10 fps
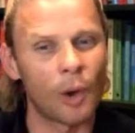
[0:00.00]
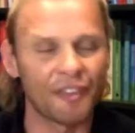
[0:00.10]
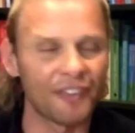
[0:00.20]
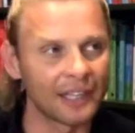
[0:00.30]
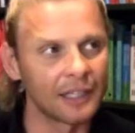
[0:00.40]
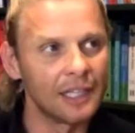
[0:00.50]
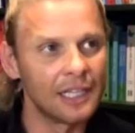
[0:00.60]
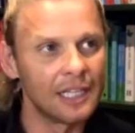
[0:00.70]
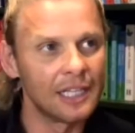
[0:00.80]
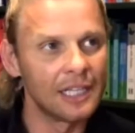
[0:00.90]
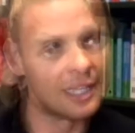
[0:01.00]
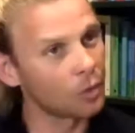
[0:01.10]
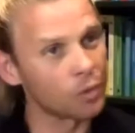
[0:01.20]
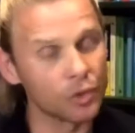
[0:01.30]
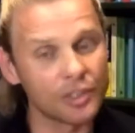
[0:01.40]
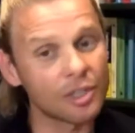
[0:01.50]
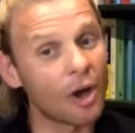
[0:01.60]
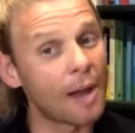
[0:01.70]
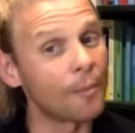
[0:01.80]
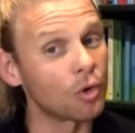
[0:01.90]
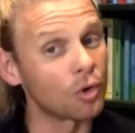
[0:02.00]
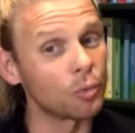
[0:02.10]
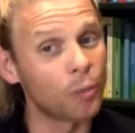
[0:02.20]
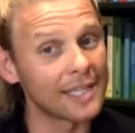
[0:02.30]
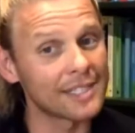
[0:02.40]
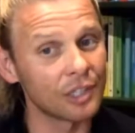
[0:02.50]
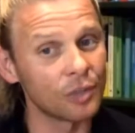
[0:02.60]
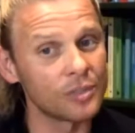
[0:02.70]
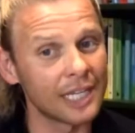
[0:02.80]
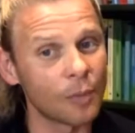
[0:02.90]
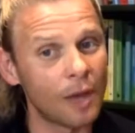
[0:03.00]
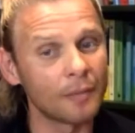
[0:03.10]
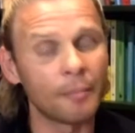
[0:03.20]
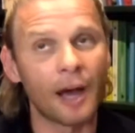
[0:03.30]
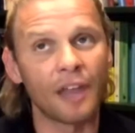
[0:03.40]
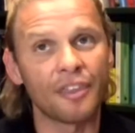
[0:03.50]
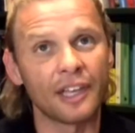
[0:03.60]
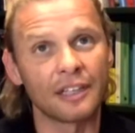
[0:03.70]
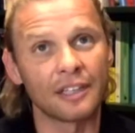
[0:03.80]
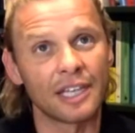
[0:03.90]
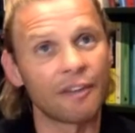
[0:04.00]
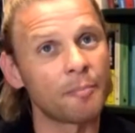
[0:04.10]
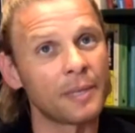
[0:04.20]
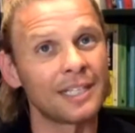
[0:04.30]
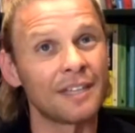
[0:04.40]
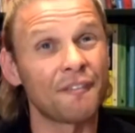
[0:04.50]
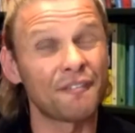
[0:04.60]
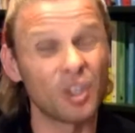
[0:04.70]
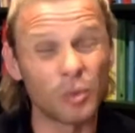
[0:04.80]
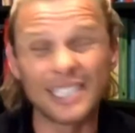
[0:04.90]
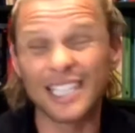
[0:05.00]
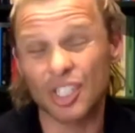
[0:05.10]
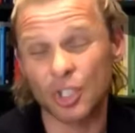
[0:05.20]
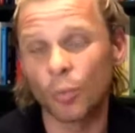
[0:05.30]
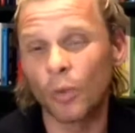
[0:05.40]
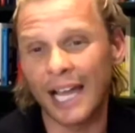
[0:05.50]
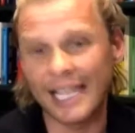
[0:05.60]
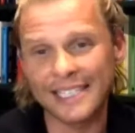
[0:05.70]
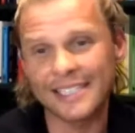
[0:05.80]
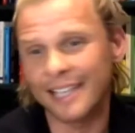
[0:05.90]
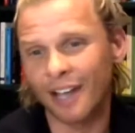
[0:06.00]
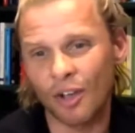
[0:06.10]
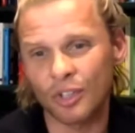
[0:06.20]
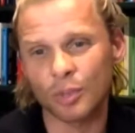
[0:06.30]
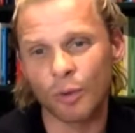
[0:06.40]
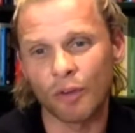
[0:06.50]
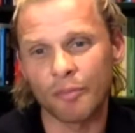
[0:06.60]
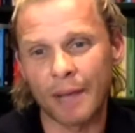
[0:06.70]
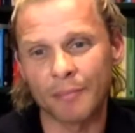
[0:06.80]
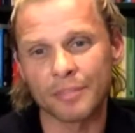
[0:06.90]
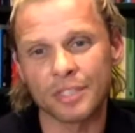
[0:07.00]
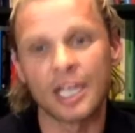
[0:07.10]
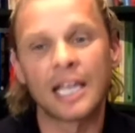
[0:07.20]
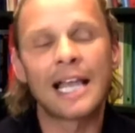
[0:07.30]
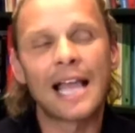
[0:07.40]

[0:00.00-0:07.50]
I think there's no good time or good way to lose anyone, but I think that there have been a few additional layers in the last 12 months that